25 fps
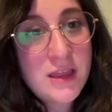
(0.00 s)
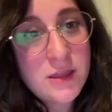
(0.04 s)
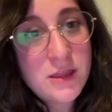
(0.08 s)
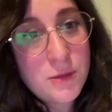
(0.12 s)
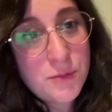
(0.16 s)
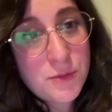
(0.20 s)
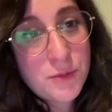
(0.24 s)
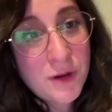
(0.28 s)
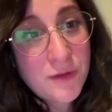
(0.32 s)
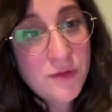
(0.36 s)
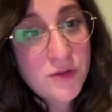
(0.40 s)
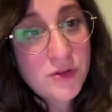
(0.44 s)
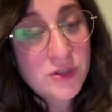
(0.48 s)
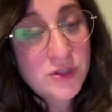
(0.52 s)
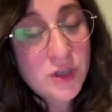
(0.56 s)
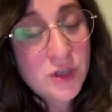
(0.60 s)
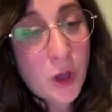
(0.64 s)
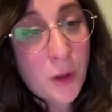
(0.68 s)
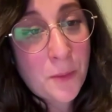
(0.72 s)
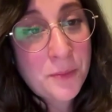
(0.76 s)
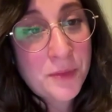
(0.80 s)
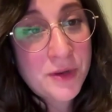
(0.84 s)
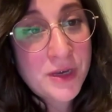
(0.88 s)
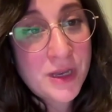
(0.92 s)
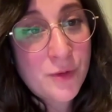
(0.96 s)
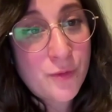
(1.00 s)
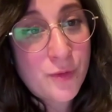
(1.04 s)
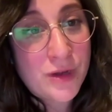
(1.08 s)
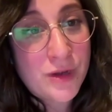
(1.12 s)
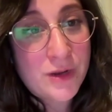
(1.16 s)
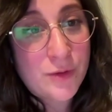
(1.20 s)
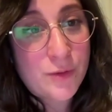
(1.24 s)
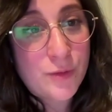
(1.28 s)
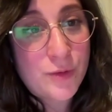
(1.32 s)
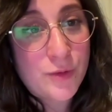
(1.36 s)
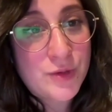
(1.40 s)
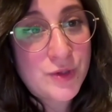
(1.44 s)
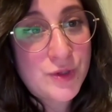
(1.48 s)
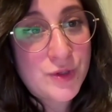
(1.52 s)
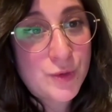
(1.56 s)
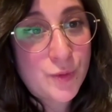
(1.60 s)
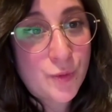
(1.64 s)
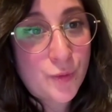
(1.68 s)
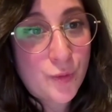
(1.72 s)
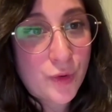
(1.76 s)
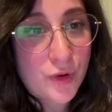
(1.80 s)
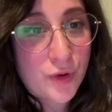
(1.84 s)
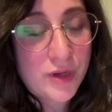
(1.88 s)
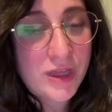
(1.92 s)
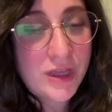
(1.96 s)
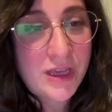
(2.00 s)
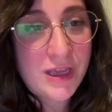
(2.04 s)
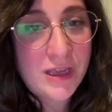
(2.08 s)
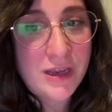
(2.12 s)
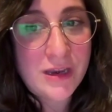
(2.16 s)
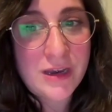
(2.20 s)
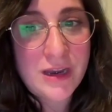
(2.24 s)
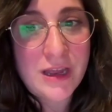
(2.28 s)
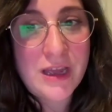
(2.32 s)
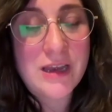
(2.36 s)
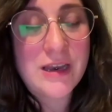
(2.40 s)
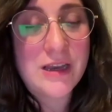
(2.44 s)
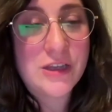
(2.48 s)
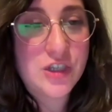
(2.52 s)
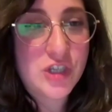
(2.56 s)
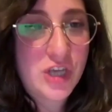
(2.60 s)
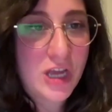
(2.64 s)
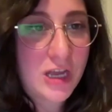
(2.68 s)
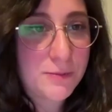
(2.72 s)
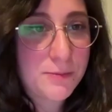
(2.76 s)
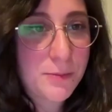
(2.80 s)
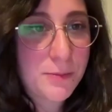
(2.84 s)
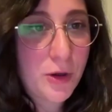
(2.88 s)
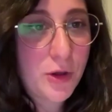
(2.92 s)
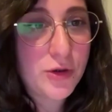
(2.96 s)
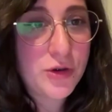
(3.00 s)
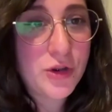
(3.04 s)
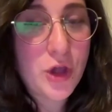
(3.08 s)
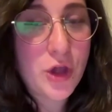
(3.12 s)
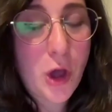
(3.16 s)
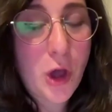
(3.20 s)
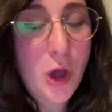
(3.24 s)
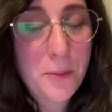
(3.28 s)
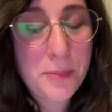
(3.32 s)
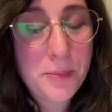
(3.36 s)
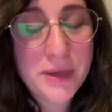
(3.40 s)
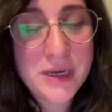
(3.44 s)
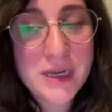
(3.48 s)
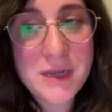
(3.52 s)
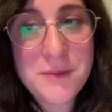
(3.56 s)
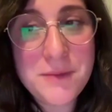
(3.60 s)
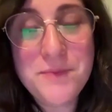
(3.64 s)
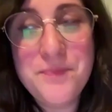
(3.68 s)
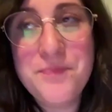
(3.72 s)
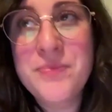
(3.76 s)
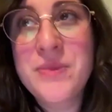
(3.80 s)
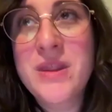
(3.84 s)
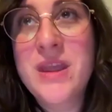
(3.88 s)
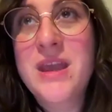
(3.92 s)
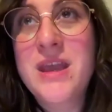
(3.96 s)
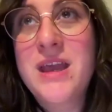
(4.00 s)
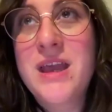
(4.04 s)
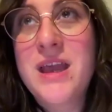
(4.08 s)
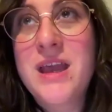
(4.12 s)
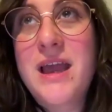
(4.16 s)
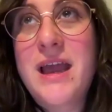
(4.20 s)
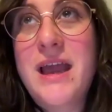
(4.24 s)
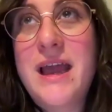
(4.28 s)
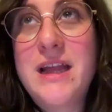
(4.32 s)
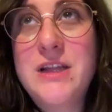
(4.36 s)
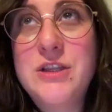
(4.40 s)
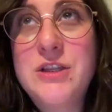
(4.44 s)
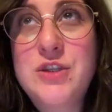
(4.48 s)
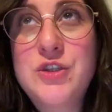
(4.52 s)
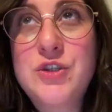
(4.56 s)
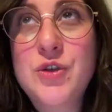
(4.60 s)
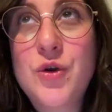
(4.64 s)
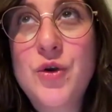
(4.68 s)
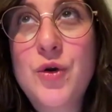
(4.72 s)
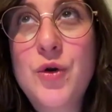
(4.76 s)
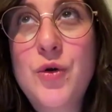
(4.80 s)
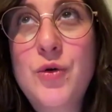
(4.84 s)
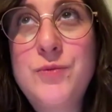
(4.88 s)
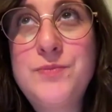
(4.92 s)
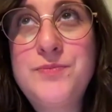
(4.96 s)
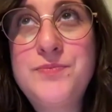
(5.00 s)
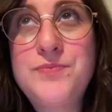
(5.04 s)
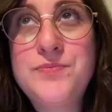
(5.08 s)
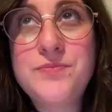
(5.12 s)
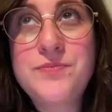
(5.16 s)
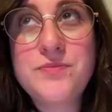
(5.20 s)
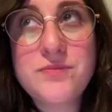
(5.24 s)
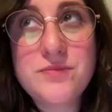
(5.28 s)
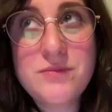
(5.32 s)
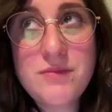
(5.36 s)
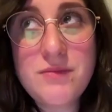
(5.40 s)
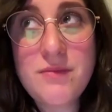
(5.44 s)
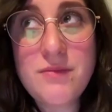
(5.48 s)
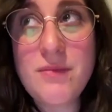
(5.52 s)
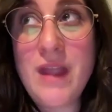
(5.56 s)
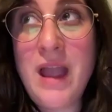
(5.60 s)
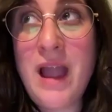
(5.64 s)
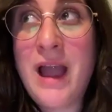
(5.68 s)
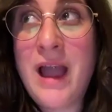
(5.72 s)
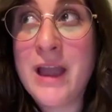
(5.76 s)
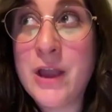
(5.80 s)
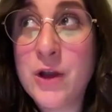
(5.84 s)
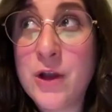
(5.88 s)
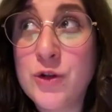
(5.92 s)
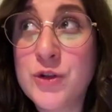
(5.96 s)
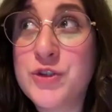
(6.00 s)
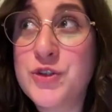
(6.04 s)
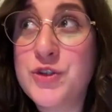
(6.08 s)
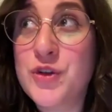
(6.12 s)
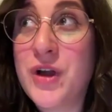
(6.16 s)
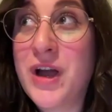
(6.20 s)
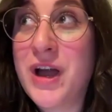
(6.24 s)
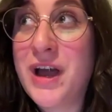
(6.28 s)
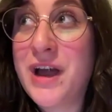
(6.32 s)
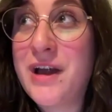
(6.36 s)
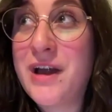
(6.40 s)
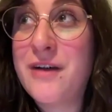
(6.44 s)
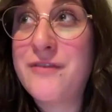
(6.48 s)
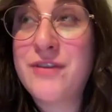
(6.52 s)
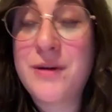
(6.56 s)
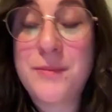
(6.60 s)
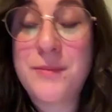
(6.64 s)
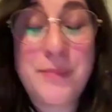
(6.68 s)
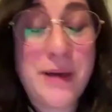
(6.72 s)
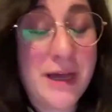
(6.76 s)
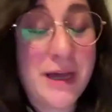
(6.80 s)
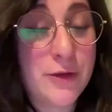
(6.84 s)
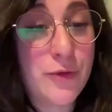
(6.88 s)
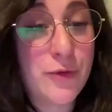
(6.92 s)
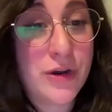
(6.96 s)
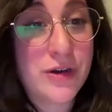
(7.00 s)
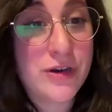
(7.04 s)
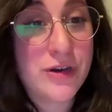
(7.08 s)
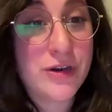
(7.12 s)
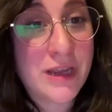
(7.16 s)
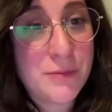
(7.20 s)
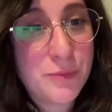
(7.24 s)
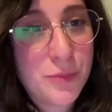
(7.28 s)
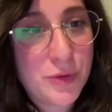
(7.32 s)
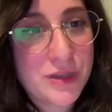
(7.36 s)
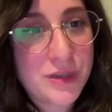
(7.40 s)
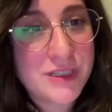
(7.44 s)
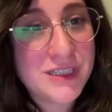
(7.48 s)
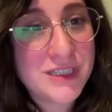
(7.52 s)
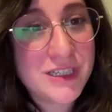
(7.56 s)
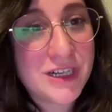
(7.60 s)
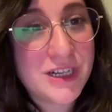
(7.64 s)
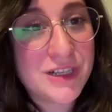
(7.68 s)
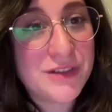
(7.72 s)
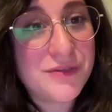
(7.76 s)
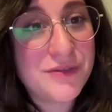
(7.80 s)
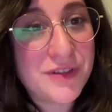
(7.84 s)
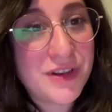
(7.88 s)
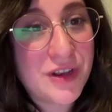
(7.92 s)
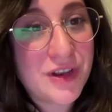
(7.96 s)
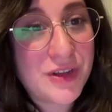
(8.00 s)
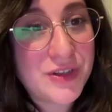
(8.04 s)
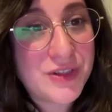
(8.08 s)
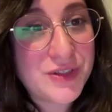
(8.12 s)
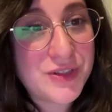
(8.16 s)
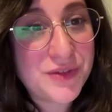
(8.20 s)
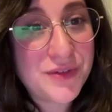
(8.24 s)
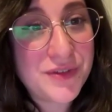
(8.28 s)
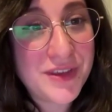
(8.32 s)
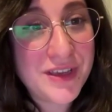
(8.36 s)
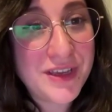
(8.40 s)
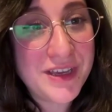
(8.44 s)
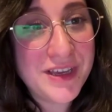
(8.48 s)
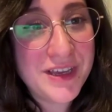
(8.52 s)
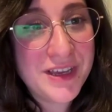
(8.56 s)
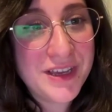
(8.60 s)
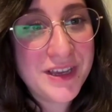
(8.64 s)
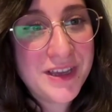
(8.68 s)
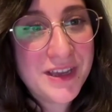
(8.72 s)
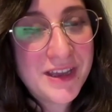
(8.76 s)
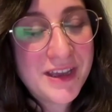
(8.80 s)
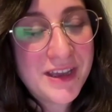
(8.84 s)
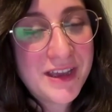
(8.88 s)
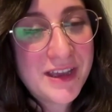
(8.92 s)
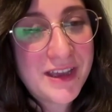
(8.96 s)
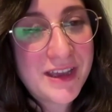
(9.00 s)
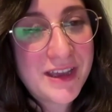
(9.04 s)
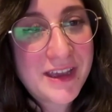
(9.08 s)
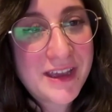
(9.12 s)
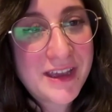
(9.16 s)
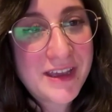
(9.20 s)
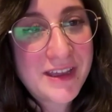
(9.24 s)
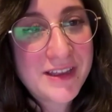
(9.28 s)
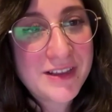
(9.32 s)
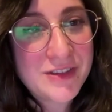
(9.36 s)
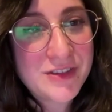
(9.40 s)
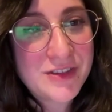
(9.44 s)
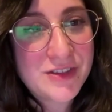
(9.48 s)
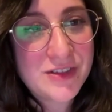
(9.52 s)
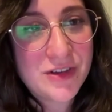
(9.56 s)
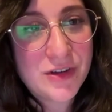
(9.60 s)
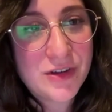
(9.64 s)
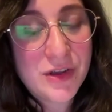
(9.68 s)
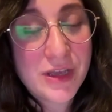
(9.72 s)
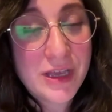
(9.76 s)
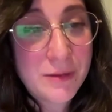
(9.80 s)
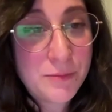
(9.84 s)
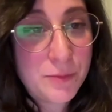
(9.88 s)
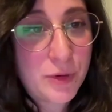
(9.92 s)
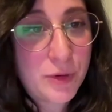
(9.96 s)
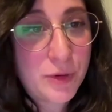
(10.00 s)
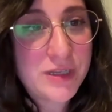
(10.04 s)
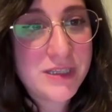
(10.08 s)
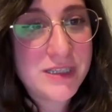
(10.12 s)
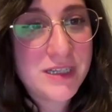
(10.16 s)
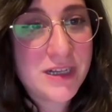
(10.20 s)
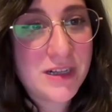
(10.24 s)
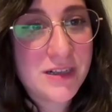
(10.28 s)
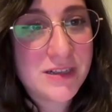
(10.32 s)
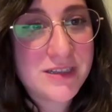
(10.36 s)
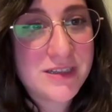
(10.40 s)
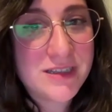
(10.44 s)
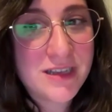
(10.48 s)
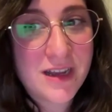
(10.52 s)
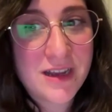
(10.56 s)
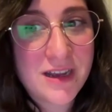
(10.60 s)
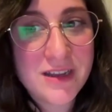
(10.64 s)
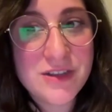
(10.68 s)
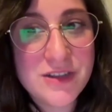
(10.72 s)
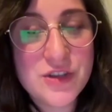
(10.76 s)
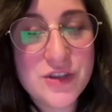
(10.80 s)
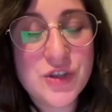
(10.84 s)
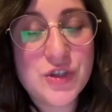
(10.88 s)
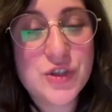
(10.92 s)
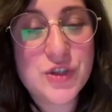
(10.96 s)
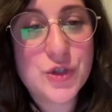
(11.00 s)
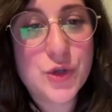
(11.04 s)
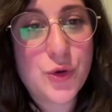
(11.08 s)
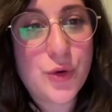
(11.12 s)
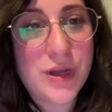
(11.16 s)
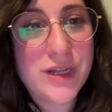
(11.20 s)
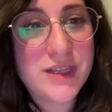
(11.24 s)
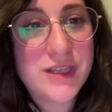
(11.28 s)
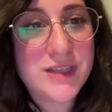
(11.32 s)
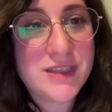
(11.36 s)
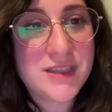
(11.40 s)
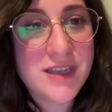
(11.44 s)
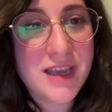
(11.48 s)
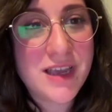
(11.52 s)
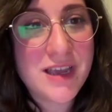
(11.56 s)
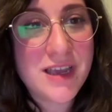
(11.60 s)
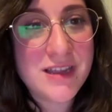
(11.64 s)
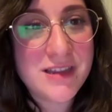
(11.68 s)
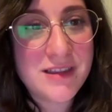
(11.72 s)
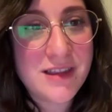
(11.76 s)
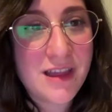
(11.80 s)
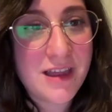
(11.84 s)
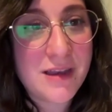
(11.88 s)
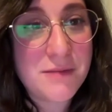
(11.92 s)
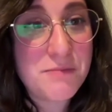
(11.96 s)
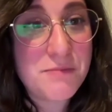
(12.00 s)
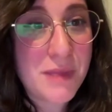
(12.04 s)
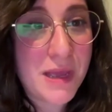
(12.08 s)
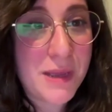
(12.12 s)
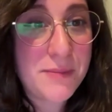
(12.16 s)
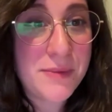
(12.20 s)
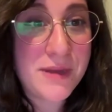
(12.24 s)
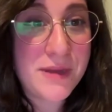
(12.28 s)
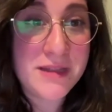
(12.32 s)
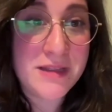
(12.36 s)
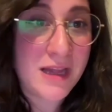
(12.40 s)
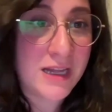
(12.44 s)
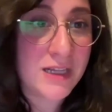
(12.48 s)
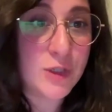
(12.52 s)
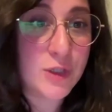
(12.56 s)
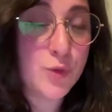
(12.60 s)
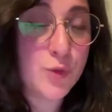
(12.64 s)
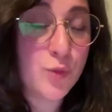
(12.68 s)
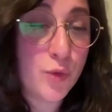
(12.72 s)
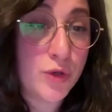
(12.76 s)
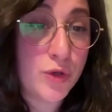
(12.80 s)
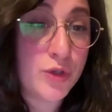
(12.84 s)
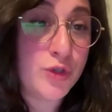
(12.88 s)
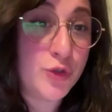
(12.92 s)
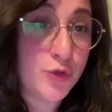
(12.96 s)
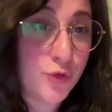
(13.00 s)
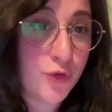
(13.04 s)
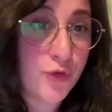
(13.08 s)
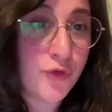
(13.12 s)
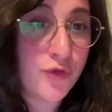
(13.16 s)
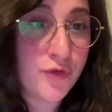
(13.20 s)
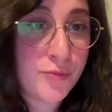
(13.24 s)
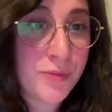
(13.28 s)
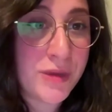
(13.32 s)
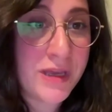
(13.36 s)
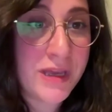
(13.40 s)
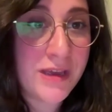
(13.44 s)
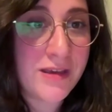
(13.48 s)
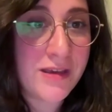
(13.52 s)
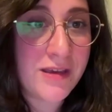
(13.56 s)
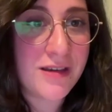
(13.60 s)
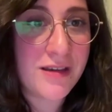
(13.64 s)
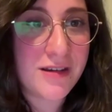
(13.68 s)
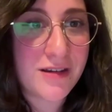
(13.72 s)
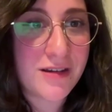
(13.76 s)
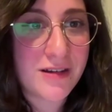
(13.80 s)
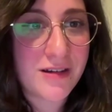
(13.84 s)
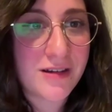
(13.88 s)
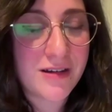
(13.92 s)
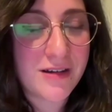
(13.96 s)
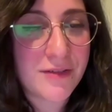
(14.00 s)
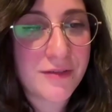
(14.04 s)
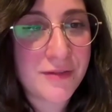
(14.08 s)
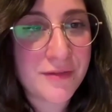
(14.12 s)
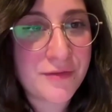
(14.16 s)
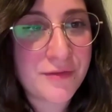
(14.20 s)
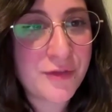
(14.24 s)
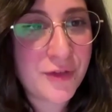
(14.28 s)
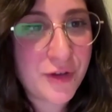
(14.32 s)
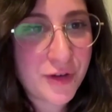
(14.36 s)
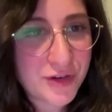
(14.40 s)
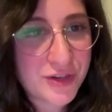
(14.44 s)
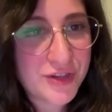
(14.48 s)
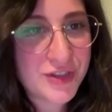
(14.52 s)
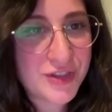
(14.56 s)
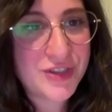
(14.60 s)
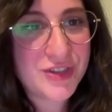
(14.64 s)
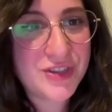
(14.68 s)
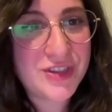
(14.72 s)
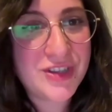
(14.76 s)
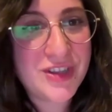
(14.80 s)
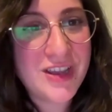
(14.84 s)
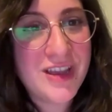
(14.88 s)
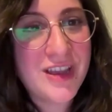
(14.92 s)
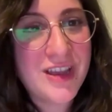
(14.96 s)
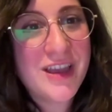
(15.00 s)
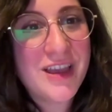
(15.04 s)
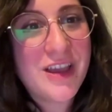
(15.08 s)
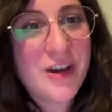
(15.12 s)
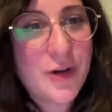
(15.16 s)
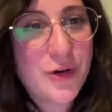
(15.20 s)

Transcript: in the previous company when I was working in a chatbot company. And so I also have a background in political philosophy and in political science. So I'd say that maybe that's what drove me first